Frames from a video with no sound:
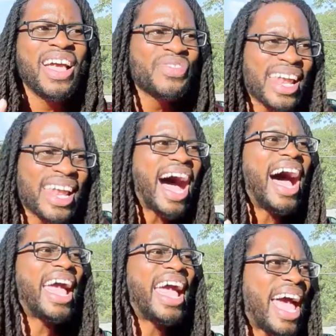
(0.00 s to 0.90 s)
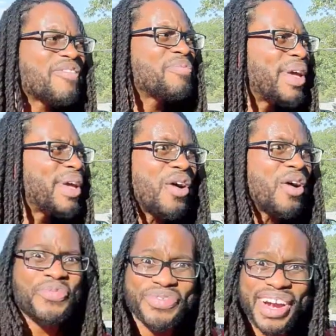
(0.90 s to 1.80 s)
that I have been
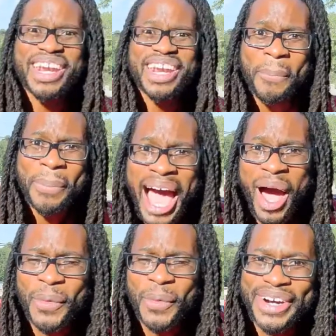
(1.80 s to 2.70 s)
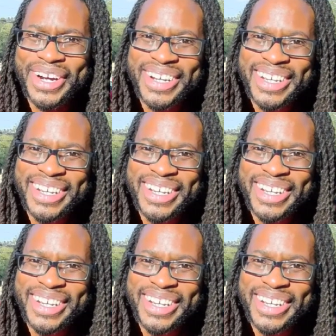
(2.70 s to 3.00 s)
afraid of power.